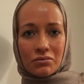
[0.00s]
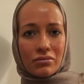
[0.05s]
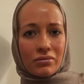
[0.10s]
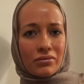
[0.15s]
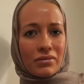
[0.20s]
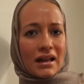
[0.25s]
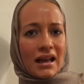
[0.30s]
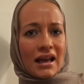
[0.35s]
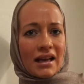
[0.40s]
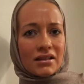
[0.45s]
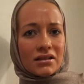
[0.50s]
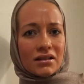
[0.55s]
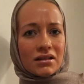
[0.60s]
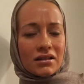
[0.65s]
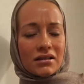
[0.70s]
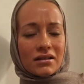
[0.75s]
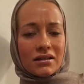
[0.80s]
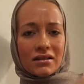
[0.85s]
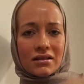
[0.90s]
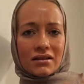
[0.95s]
splash,
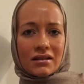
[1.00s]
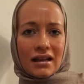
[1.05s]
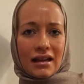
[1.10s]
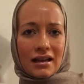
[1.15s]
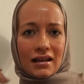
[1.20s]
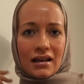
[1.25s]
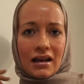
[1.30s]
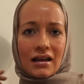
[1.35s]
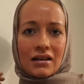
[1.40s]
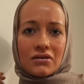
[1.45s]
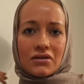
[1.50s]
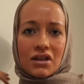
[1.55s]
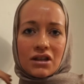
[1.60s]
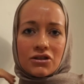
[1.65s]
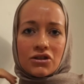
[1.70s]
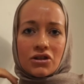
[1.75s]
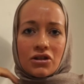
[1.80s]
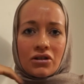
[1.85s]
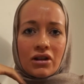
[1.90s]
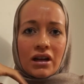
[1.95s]
like kind of
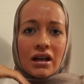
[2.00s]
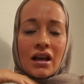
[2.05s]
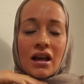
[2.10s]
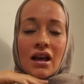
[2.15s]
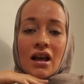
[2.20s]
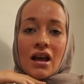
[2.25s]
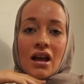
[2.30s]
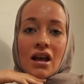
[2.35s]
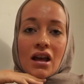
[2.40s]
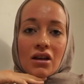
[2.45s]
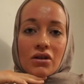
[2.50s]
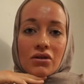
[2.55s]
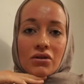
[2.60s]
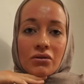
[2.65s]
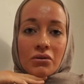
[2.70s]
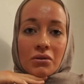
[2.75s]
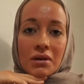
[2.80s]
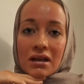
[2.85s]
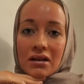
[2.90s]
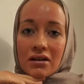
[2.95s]
injury.
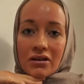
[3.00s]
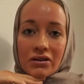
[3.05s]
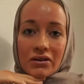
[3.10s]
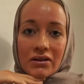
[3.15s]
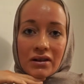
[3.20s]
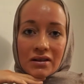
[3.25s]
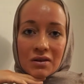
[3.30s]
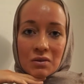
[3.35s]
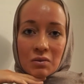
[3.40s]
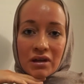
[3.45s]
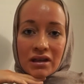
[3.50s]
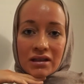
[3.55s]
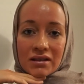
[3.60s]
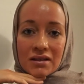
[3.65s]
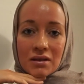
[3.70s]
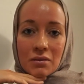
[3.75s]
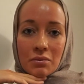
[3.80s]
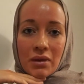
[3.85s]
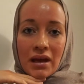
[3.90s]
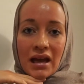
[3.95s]
You will not experience
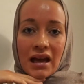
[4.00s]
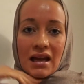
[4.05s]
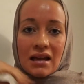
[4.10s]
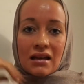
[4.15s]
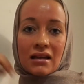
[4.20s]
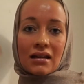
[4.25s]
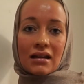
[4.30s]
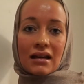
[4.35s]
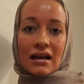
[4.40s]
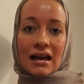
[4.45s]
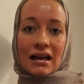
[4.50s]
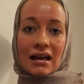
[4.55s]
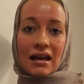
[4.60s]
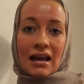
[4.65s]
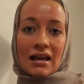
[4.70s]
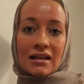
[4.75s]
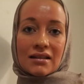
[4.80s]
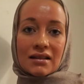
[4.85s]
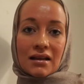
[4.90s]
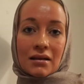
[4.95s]
the pain like
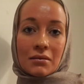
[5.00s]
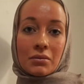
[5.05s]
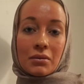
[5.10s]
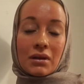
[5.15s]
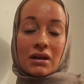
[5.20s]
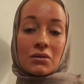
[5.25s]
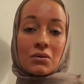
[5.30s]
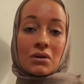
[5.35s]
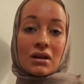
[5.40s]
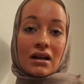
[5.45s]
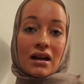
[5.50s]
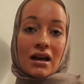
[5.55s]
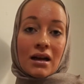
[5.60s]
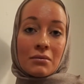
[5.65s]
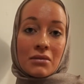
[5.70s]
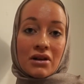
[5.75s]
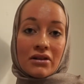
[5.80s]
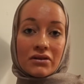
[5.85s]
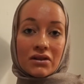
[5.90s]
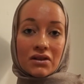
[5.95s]
ASAP. It will come
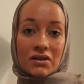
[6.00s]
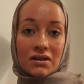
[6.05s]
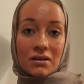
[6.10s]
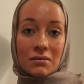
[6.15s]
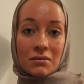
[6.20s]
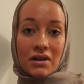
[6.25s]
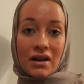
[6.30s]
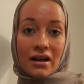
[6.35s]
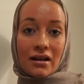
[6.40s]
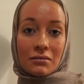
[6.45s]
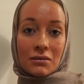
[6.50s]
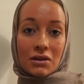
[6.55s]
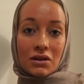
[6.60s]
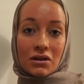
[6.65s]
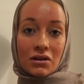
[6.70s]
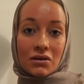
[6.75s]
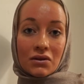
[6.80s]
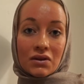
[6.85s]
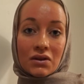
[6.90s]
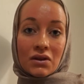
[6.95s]
after some time, you
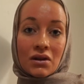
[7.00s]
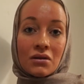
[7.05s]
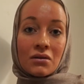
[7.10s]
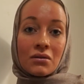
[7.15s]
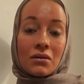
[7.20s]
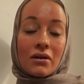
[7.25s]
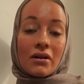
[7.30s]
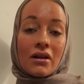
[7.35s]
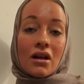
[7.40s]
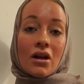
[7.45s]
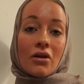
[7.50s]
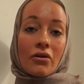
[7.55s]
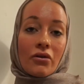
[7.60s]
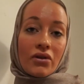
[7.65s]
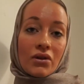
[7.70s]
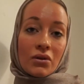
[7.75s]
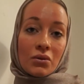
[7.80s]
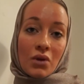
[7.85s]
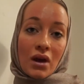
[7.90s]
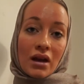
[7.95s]
know. So
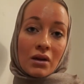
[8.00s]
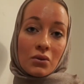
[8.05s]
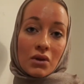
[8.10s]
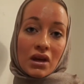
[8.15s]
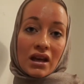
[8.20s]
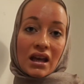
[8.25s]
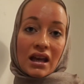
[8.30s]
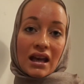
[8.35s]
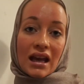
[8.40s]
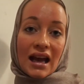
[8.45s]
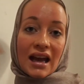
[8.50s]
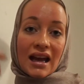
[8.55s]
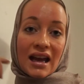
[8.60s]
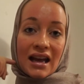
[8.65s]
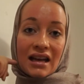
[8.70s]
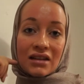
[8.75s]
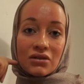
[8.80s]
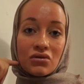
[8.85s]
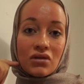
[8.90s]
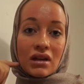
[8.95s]
for 1 week, I
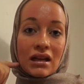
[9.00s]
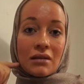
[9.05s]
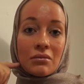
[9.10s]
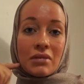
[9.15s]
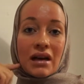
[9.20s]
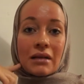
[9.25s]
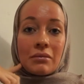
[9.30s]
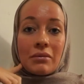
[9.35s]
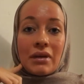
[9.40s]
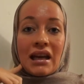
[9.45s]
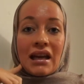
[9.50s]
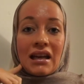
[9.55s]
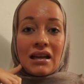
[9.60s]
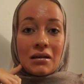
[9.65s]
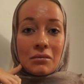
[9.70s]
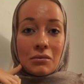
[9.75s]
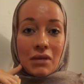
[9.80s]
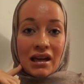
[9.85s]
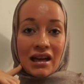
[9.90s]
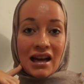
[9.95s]
had really bad pain
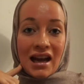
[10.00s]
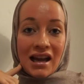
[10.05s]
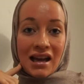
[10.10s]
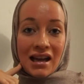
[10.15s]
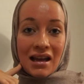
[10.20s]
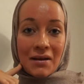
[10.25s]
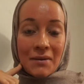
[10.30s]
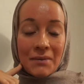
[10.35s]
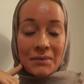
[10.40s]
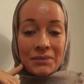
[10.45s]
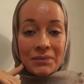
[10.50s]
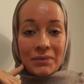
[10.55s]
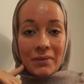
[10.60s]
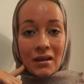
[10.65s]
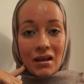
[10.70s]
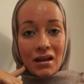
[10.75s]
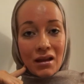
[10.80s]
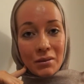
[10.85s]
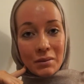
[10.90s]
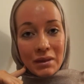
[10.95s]
in my neck.
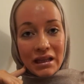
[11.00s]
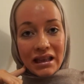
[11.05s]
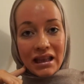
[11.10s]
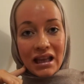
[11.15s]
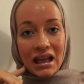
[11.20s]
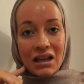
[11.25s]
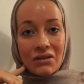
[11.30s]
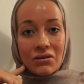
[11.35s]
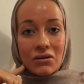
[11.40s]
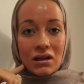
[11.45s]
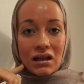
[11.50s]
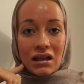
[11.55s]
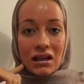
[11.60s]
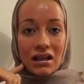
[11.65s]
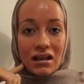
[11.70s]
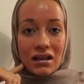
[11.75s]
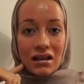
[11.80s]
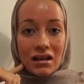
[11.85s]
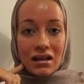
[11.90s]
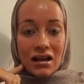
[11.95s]
But
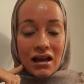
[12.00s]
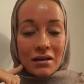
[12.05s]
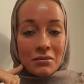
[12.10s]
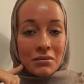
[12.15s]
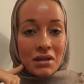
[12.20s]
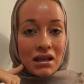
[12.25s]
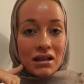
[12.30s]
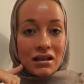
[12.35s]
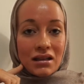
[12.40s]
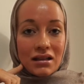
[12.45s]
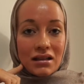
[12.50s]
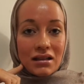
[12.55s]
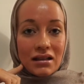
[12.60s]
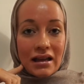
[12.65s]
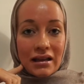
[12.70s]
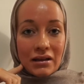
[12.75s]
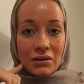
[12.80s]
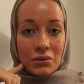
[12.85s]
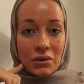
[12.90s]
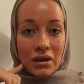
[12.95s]
thankfully, I mean,
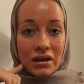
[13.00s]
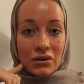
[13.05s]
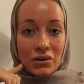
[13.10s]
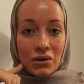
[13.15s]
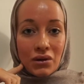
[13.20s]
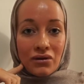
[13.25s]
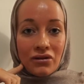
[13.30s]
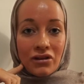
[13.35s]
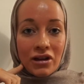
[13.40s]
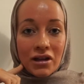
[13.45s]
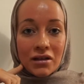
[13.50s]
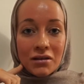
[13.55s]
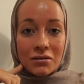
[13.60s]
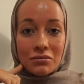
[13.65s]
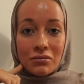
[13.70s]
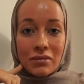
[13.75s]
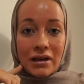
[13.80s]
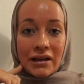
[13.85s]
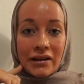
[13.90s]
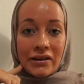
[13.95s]
that went over.
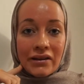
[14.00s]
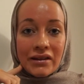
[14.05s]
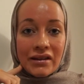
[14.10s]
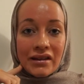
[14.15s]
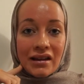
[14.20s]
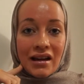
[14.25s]
But